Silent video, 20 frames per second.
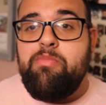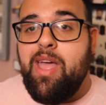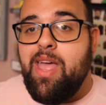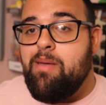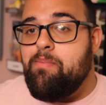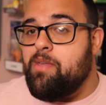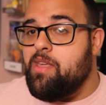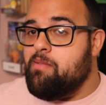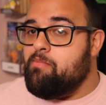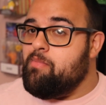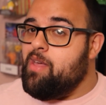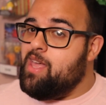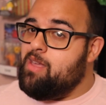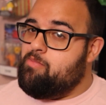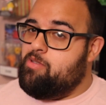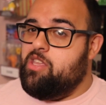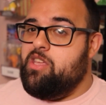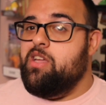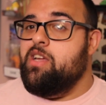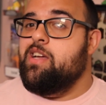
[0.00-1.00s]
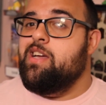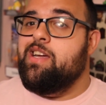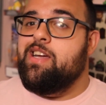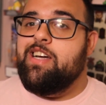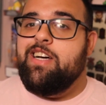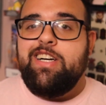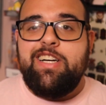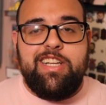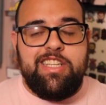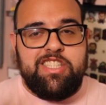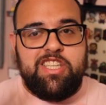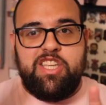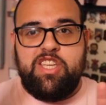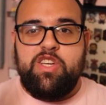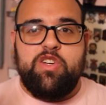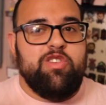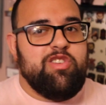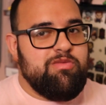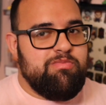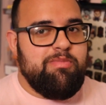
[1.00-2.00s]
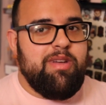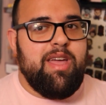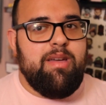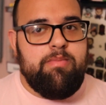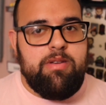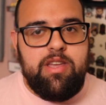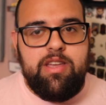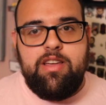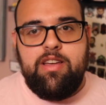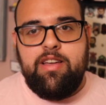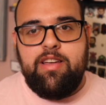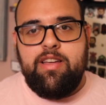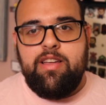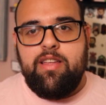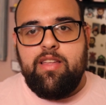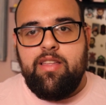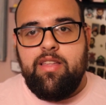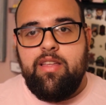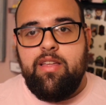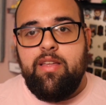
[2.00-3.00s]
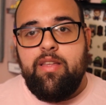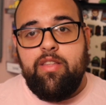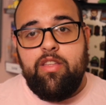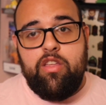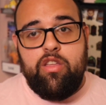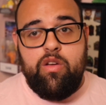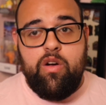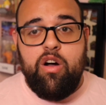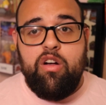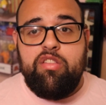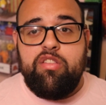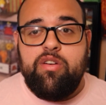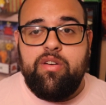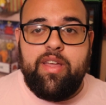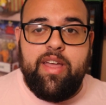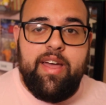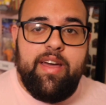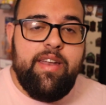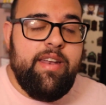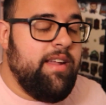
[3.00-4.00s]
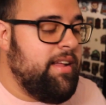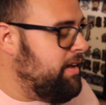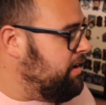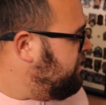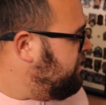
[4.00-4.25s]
Maybe. It's a huge maybe. You also get,